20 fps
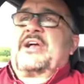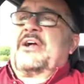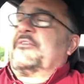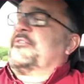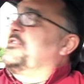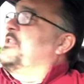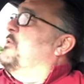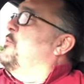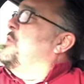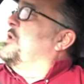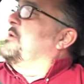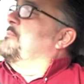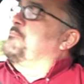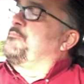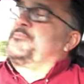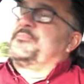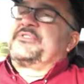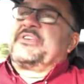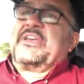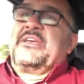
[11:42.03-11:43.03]
however they
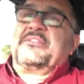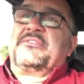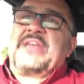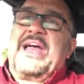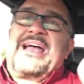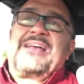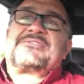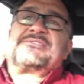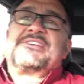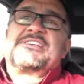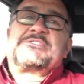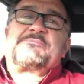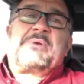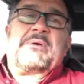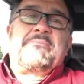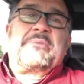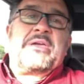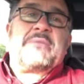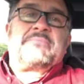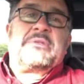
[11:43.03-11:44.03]
want to say it,
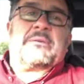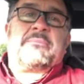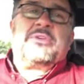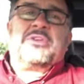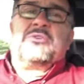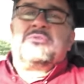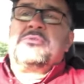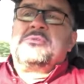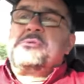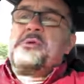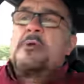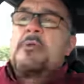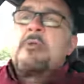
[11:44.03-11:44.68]
Access by BMW